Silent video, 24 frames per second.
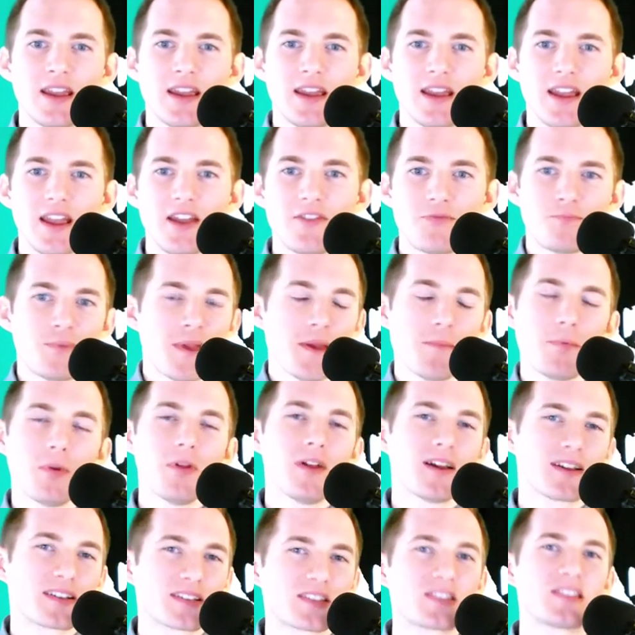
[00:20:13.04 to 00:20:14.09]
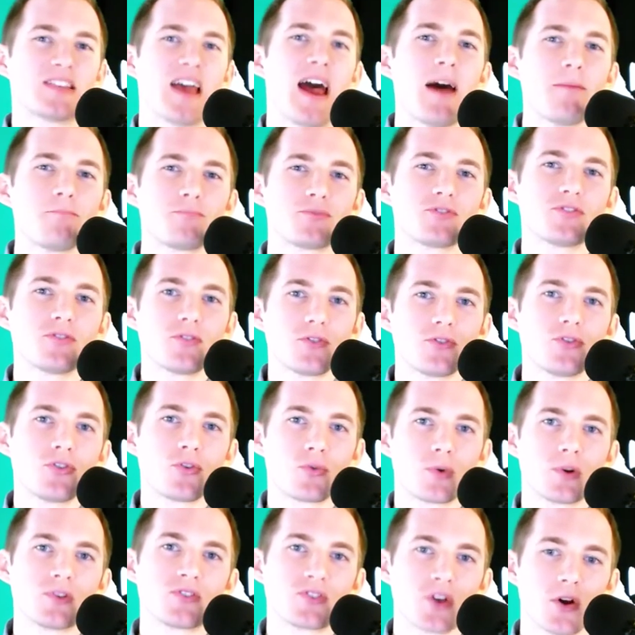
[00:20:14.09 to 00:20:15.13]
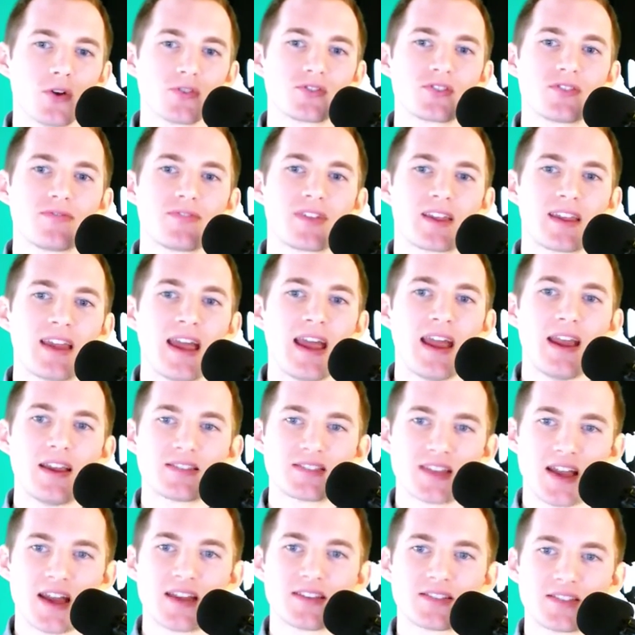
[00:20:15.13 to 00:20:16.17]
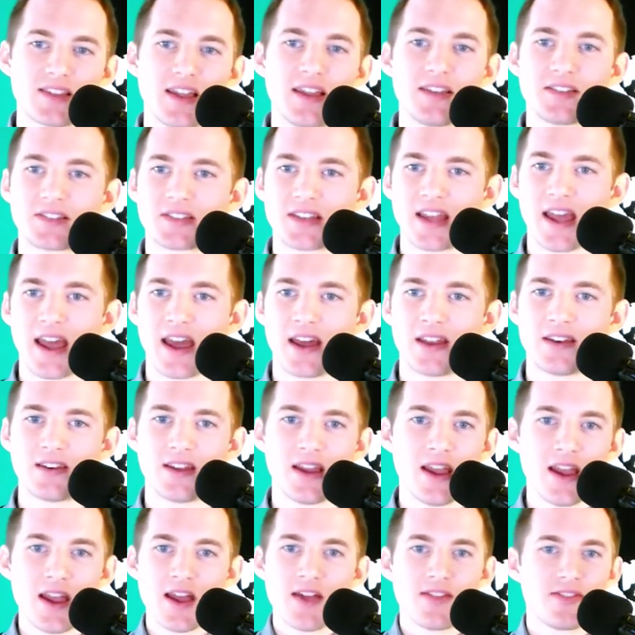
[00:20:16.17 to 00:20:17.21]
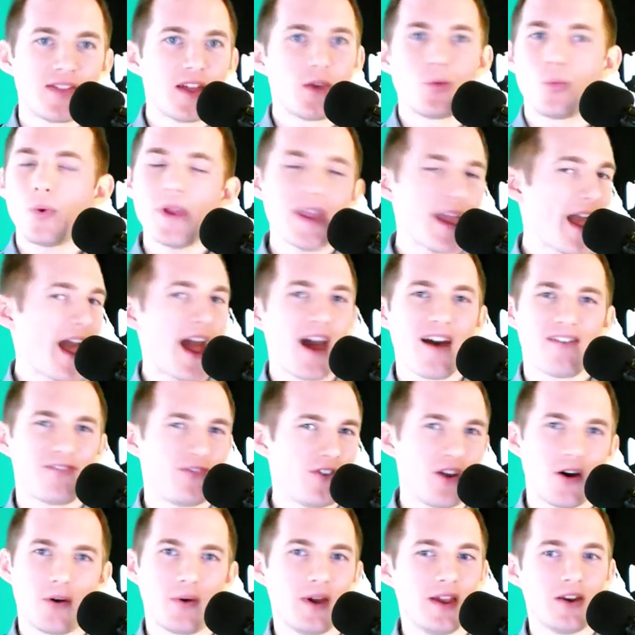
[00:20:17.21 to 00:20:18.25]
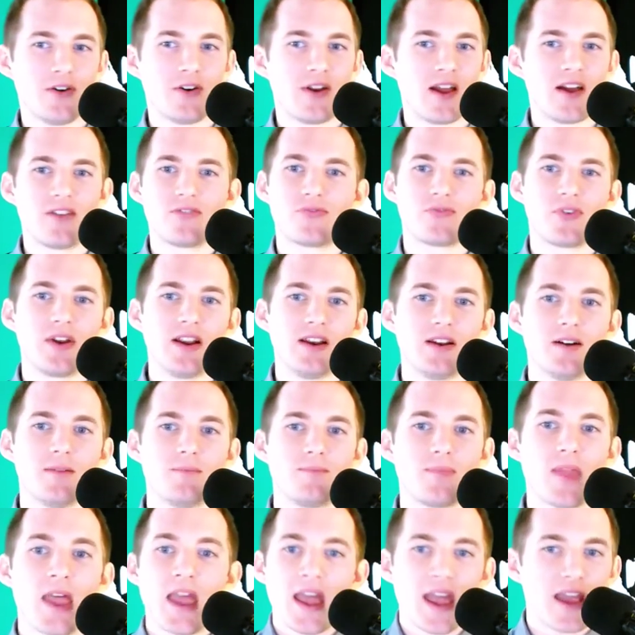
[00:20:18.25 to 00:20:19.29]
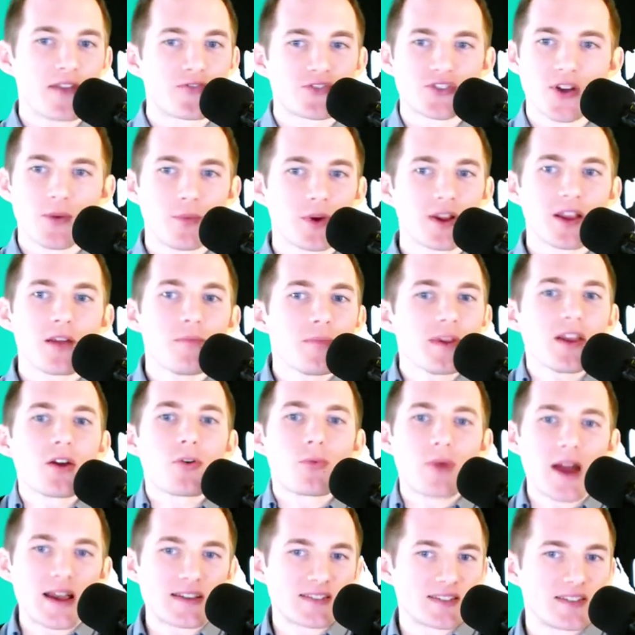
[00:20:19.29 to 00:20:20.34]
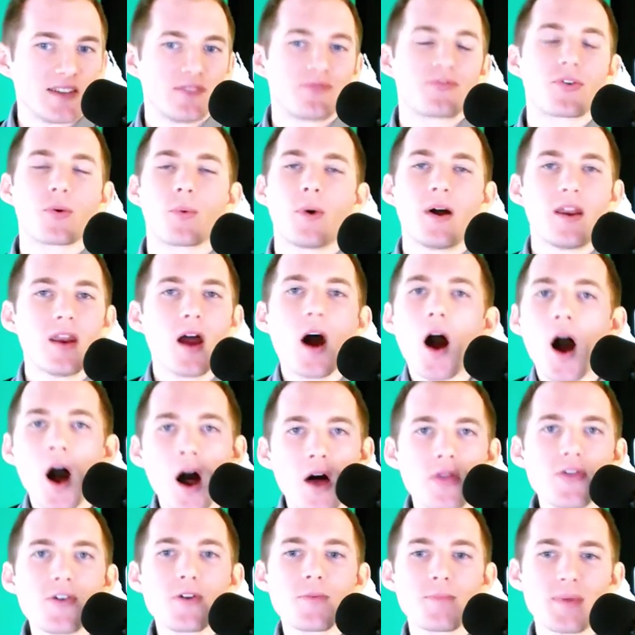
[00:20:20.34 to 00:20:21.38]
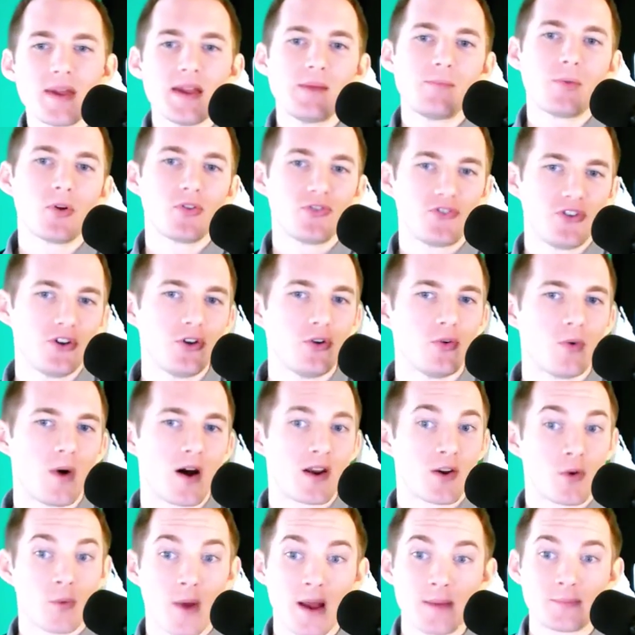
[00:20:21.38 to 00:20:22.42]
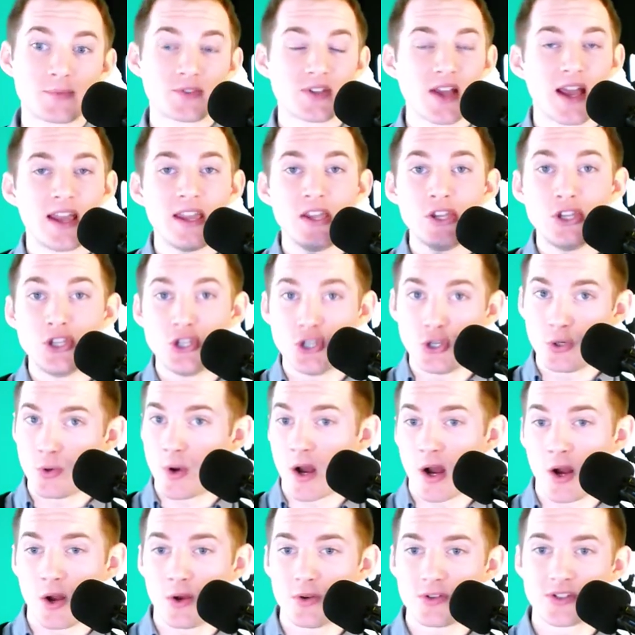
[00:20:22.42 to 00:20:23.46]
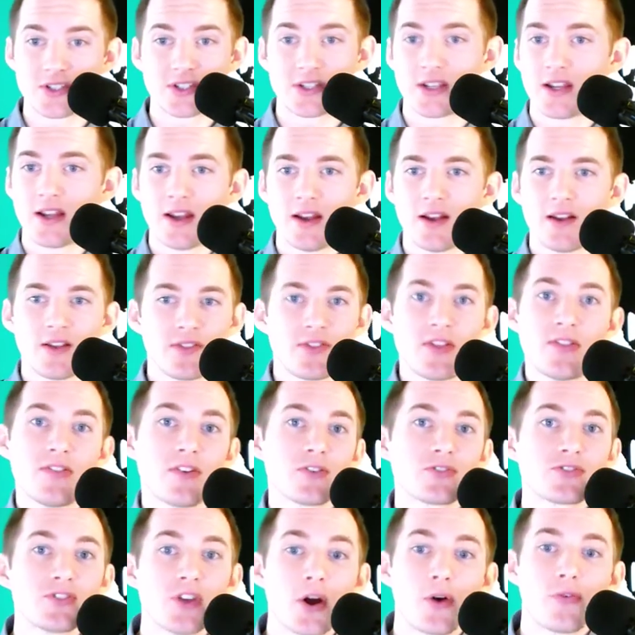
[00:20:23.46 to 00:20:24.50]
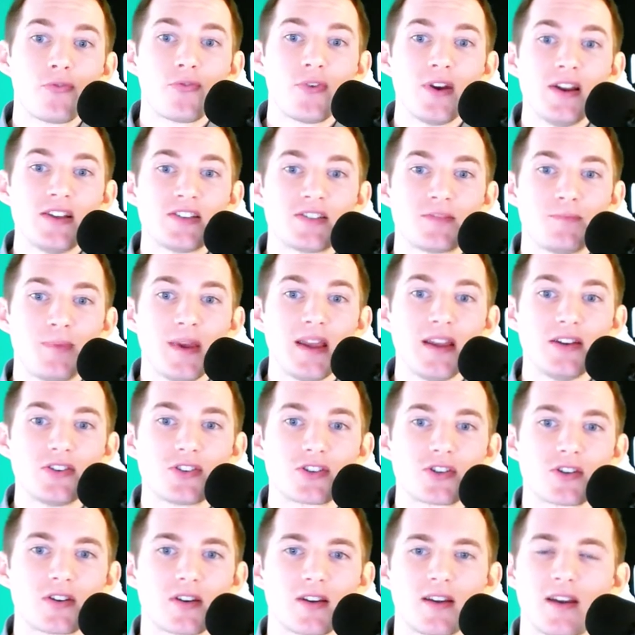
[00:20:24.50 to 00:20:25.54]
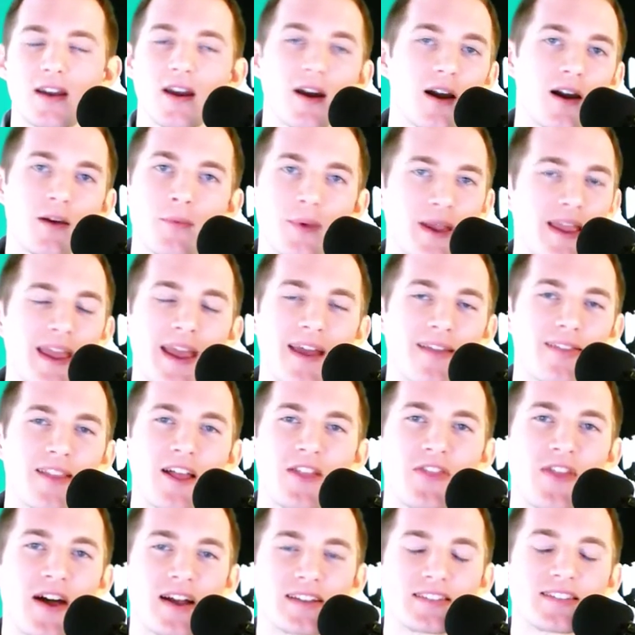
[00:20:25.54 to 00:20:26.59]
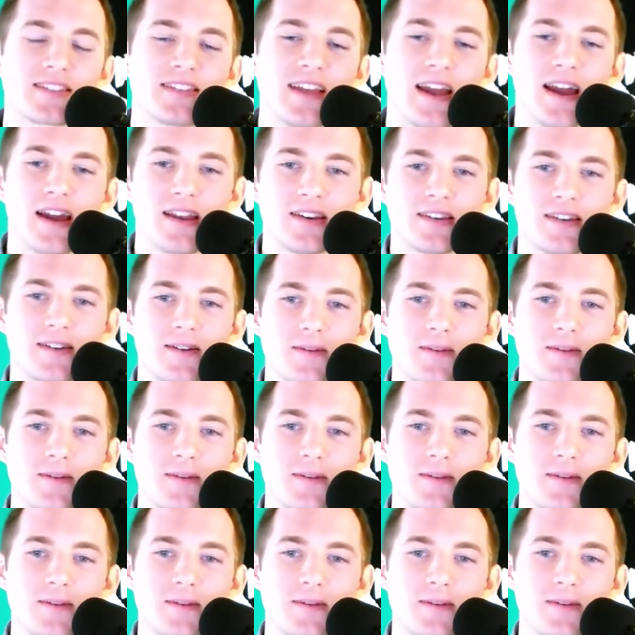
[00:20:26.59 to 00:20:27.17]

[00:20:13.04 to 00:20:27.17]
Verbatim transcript: if people accept the results of the case as they stand, then we have no internet freedom. If someone can be arrested for what other people do on a website you host, then there's no free speech, and we can't let that stand.